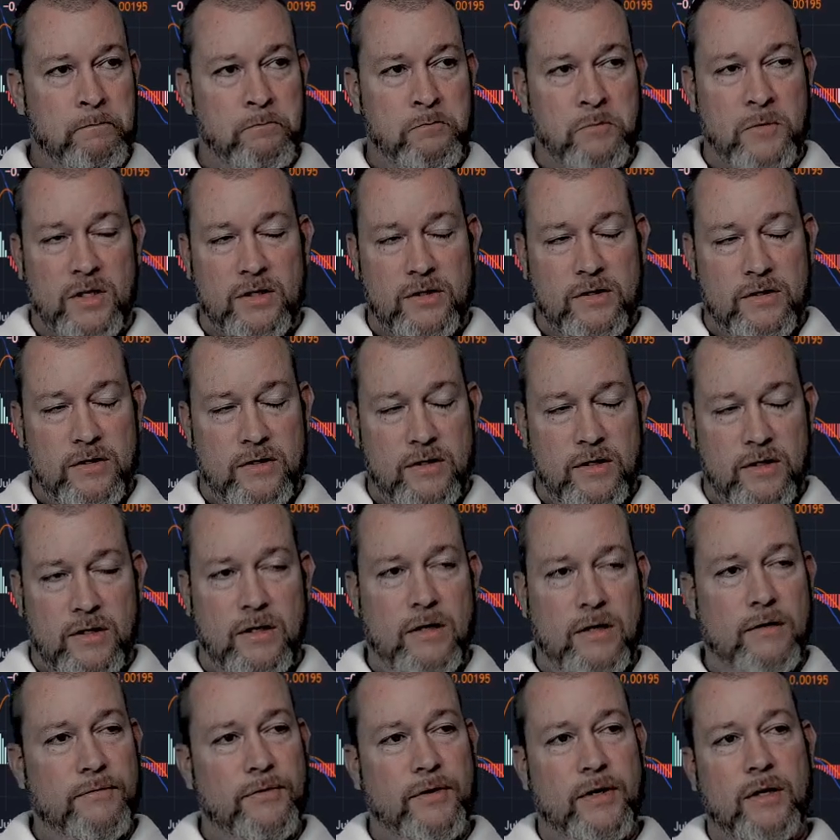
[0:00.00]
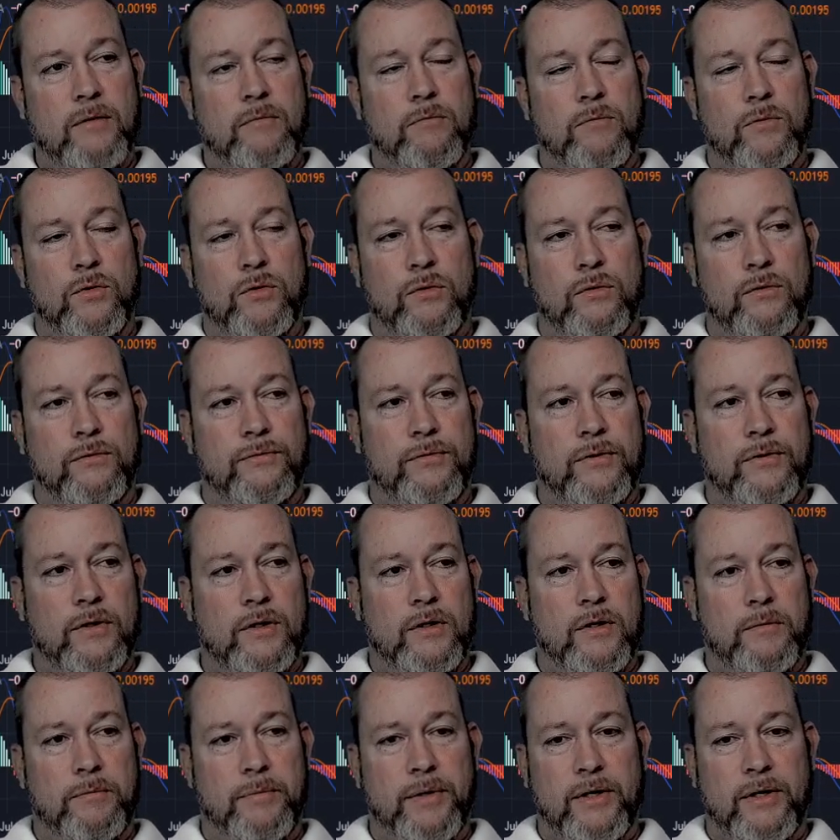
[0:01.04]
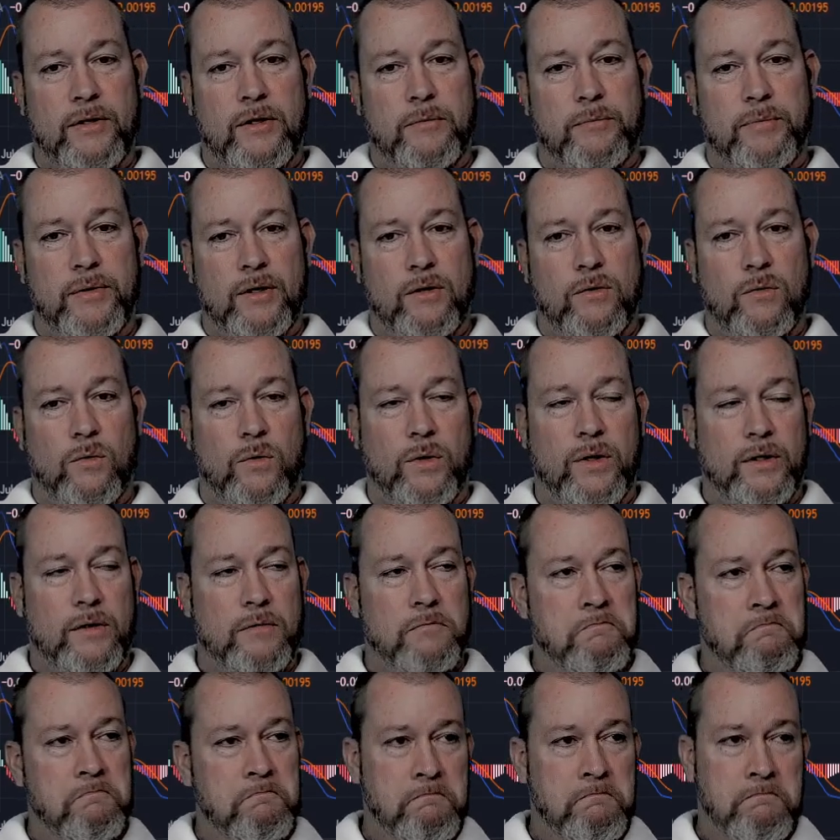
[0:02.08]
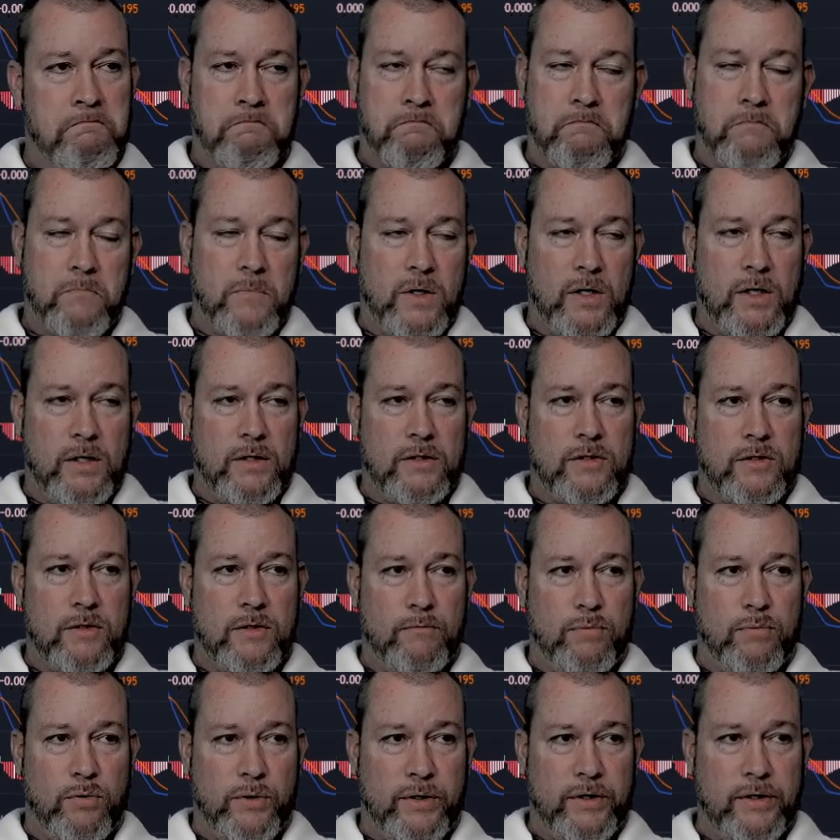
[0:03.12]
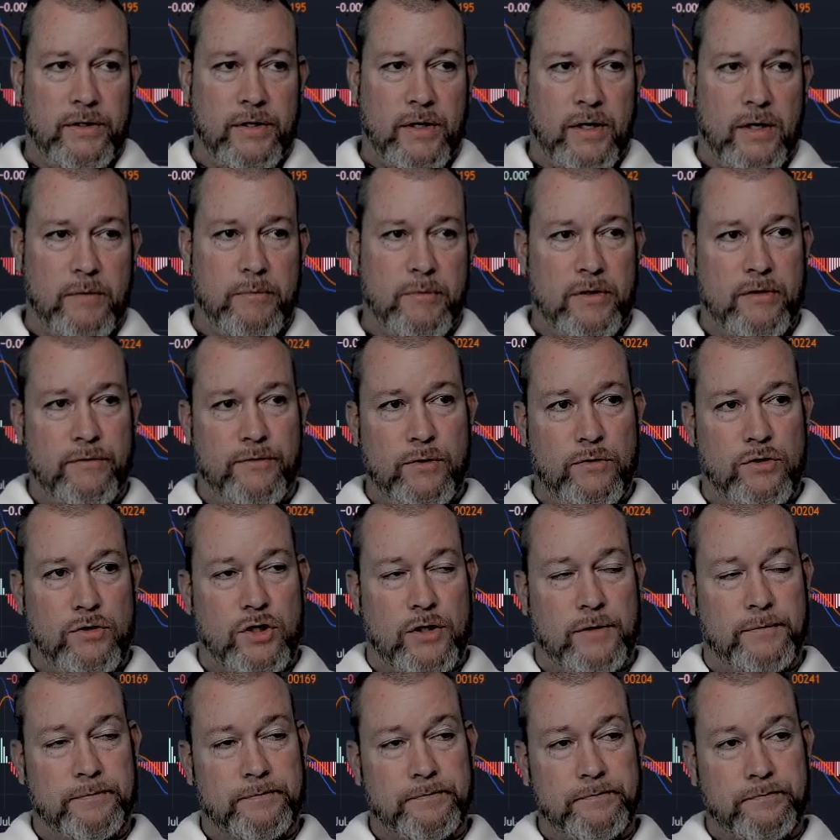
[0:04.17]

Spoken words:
a significant move compared to Bitcoin at some point in time in the future.